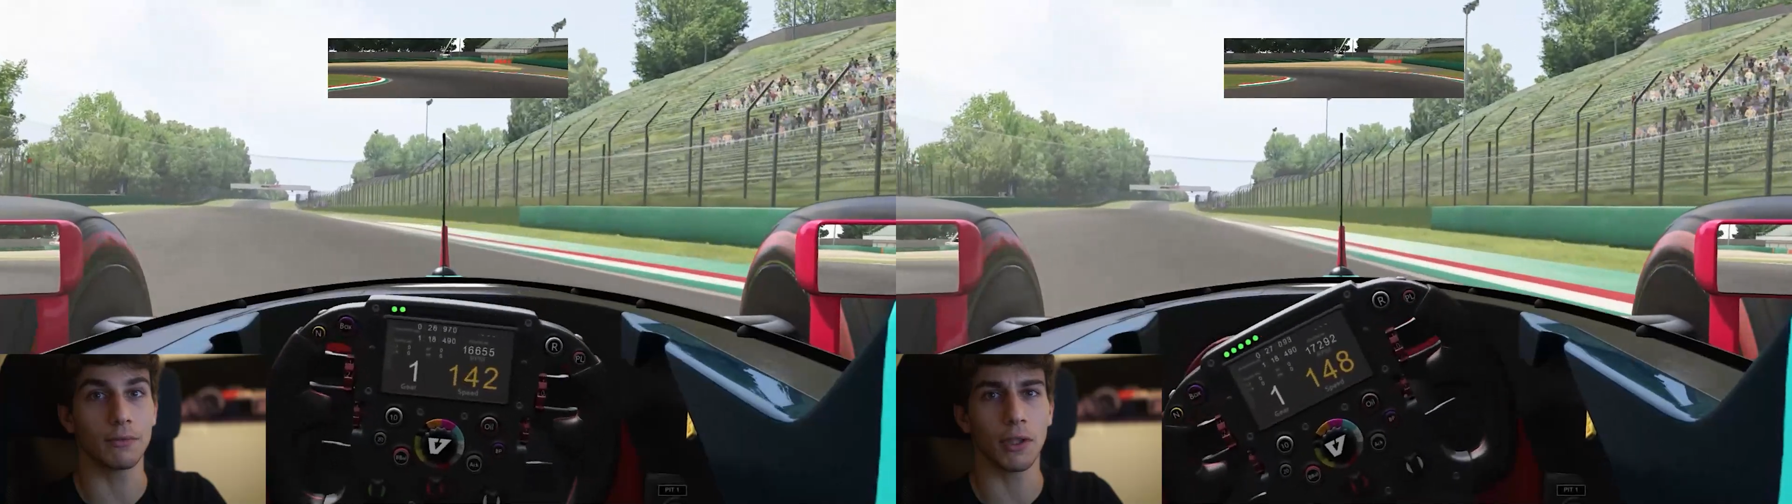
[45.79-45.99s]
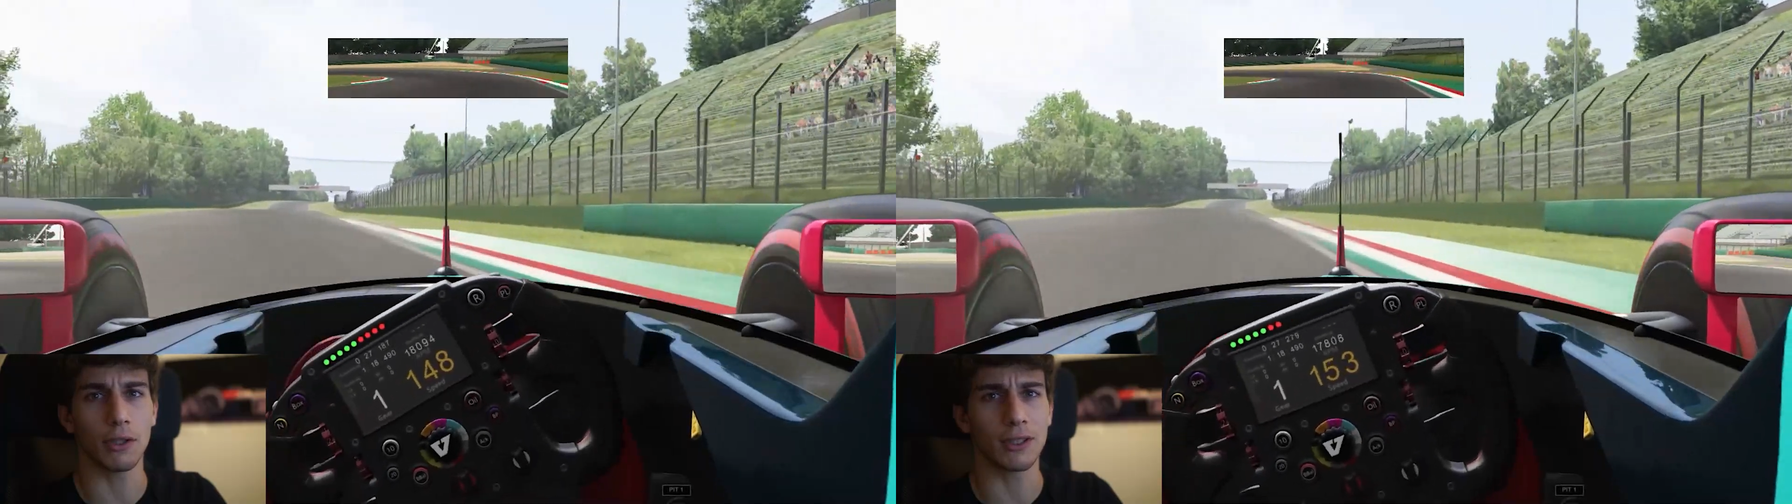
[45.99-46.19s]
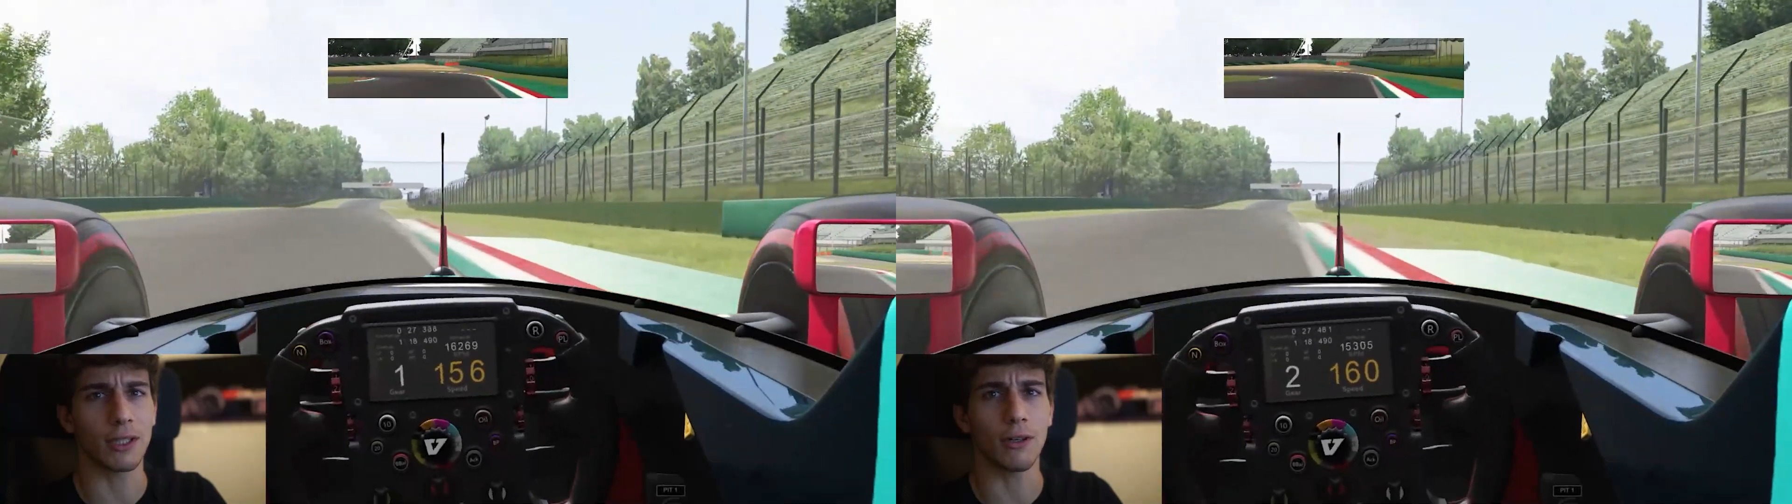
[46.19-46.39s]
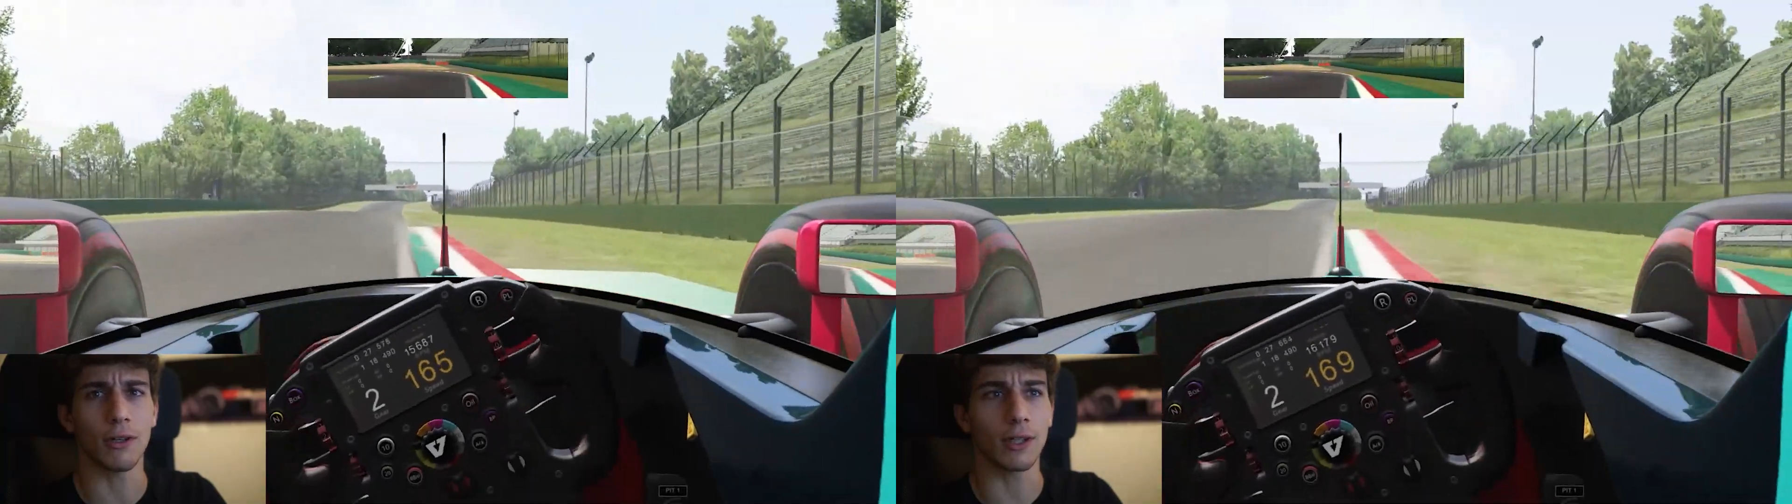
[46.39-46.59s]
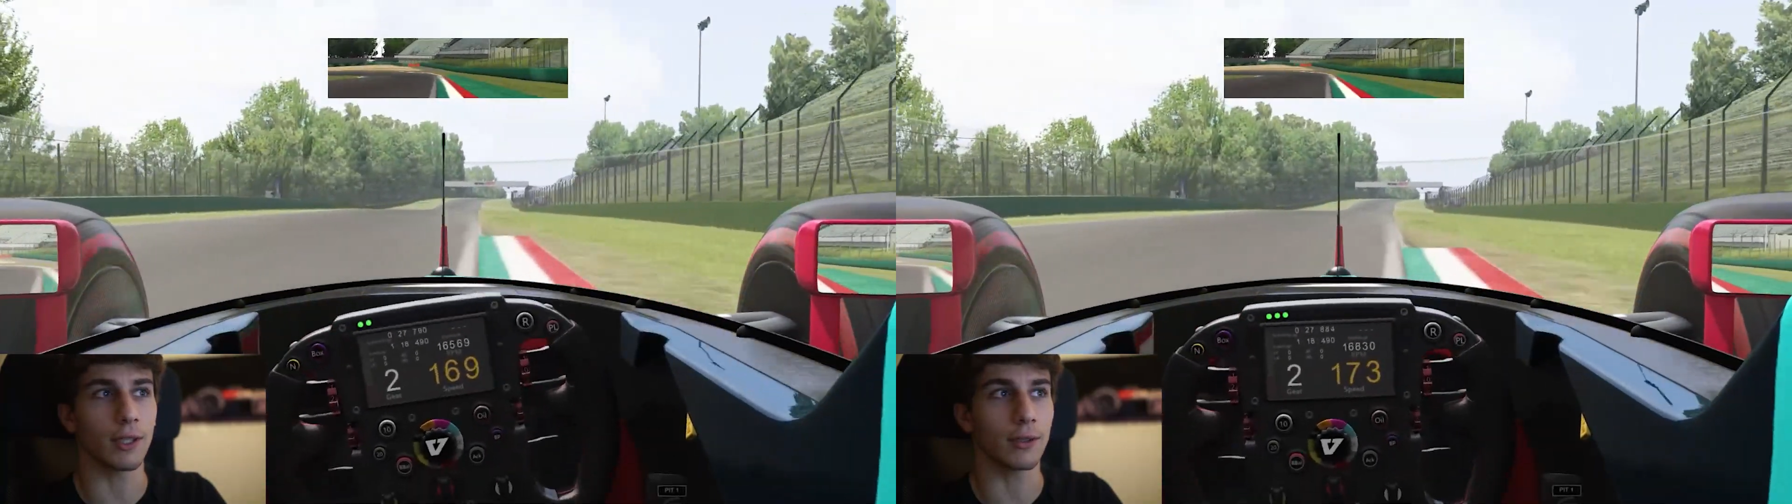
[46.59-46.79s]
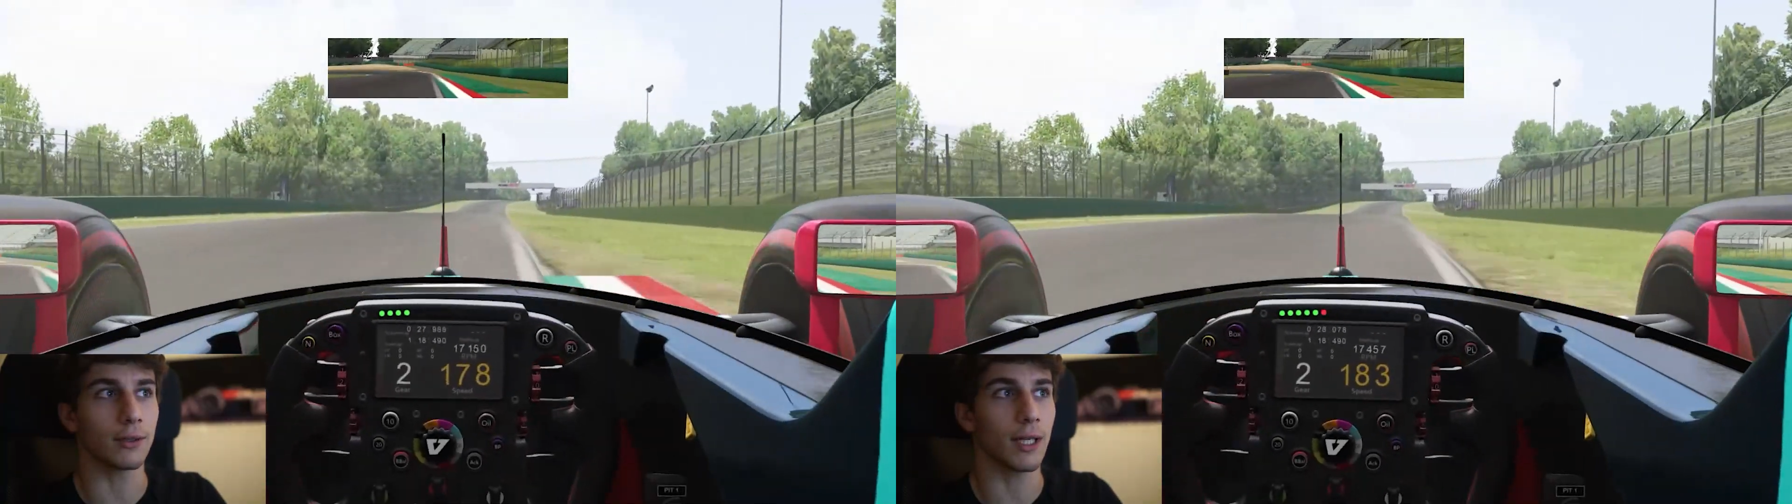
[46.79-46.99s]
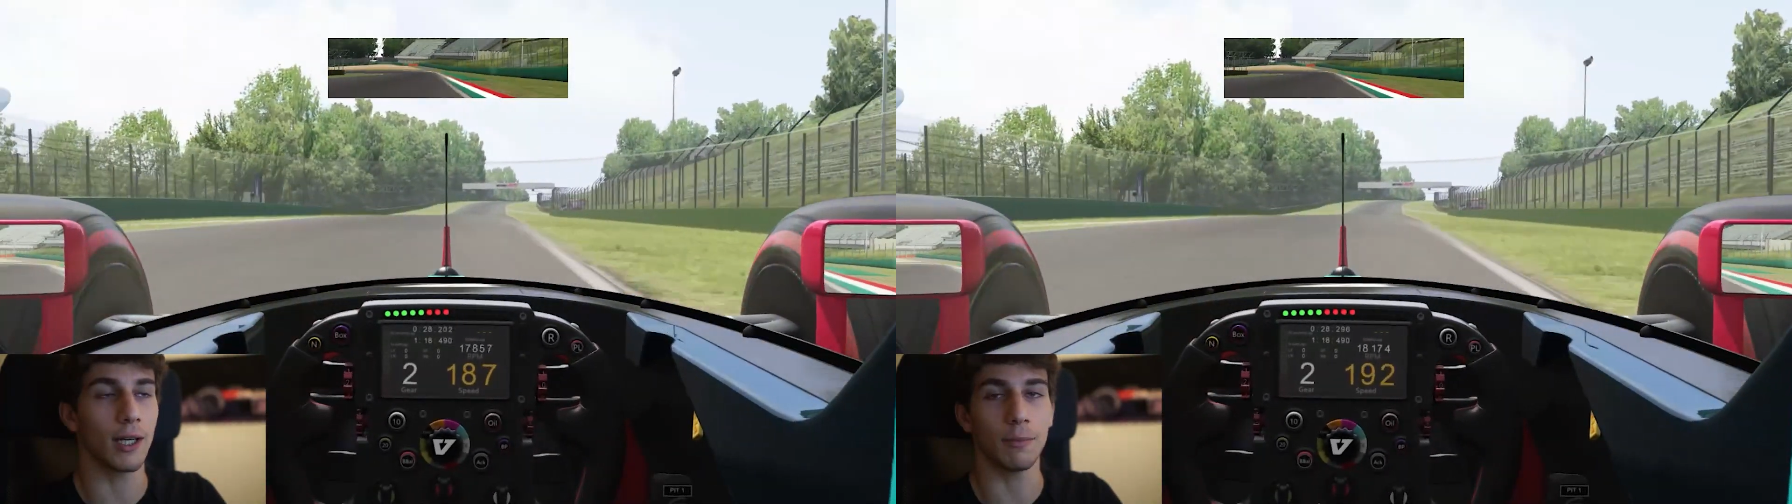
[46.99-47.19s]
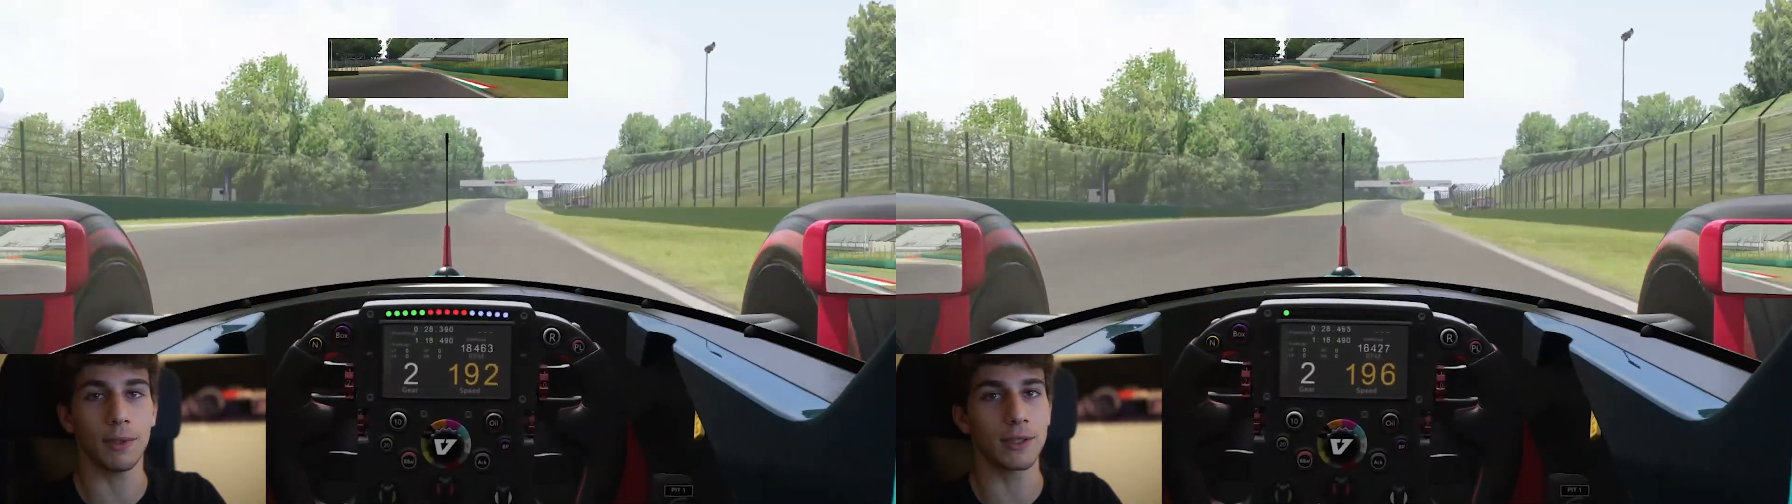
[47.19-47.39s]
Tosa corner,
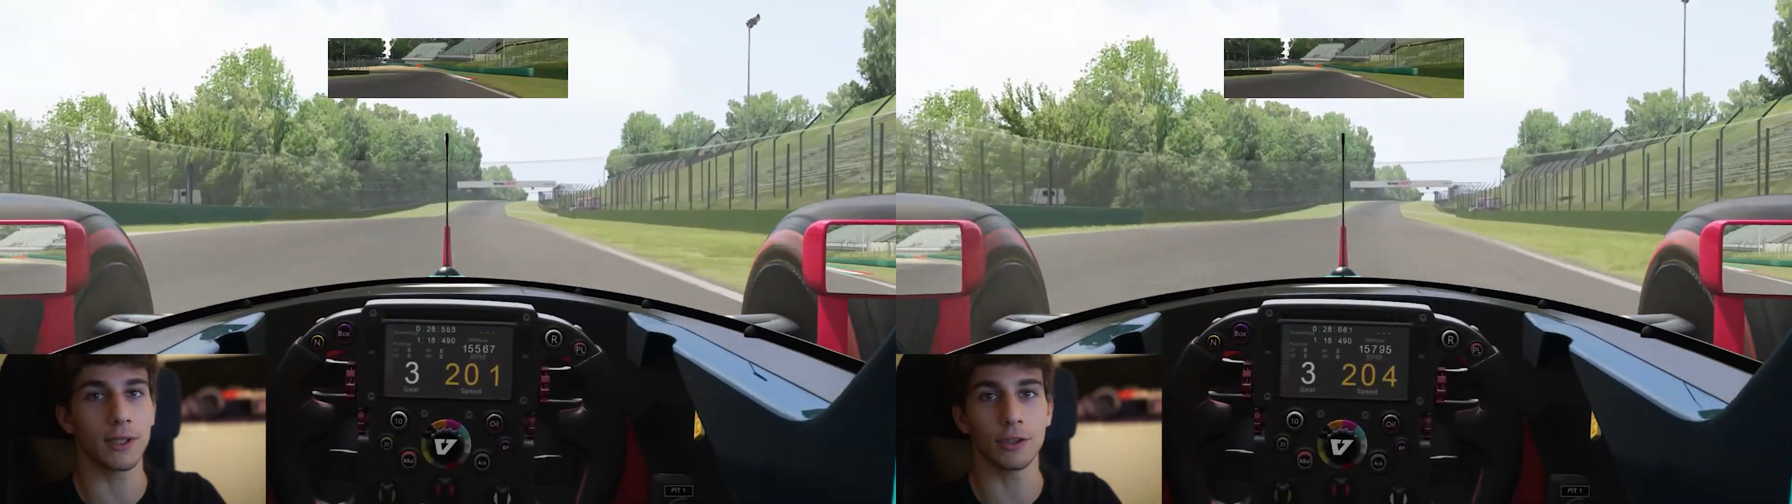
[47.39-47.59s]
hairpins